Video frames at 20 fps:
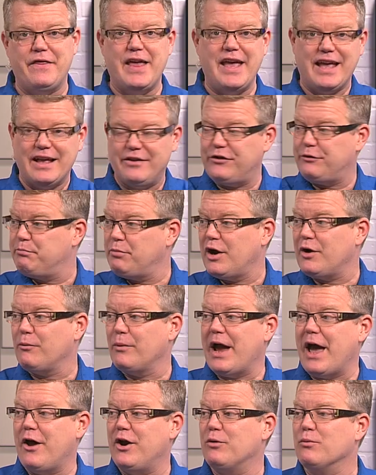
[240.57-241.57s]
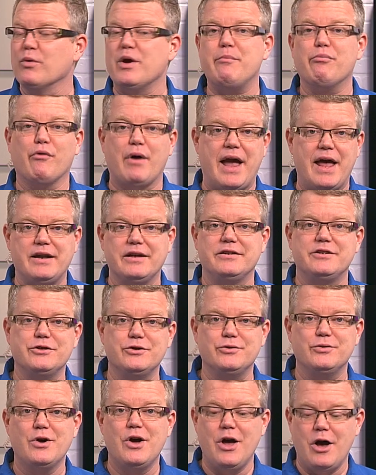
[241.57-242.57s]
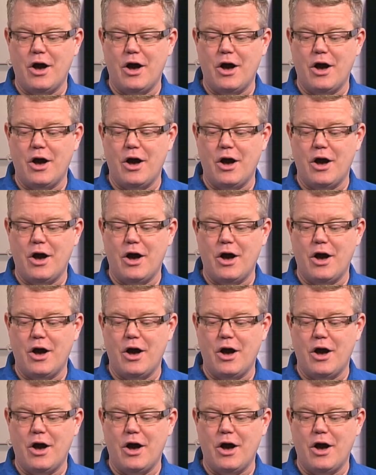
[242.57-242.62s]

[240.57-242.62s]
they get spread around and rebranded to